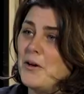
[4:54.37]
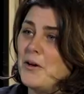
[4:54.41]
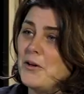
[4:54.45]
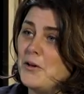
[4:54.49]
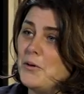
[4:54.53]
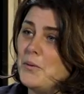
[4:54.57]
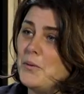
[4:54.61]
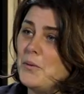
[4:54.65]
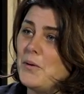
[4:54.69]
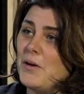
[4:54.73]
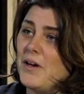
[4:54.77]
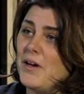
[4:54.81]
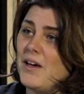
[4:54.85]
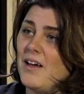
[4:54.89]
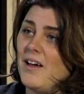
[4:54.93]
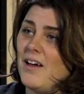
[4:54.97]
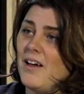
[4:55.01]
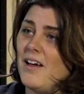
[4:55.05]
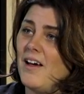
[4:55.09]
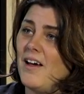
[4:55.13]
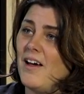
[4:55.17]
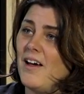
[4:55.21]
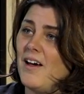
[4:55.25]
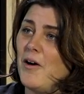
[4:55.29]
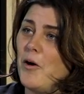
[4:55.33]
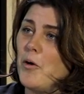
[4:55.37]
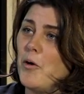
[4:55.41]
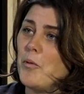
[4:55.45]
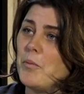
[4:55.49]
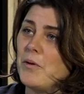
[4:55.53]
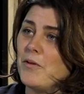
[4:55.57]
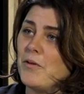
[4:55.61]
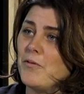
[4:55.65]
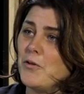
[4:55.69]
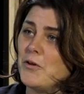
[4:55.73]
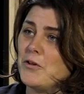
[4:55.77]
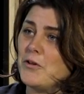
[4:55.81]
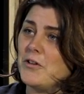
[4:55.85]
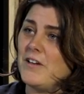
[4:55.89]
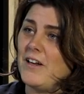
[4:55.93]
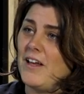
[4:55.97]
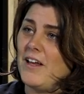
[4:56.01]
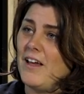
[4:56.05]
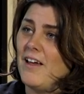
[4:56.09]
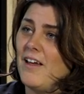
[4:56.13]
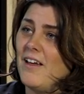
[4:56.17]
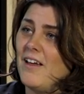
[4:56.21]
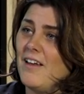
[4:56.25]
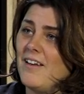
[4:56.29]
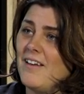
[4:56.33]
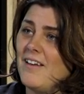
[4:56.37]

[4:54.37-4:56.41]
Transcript: are you uh, hoping for today?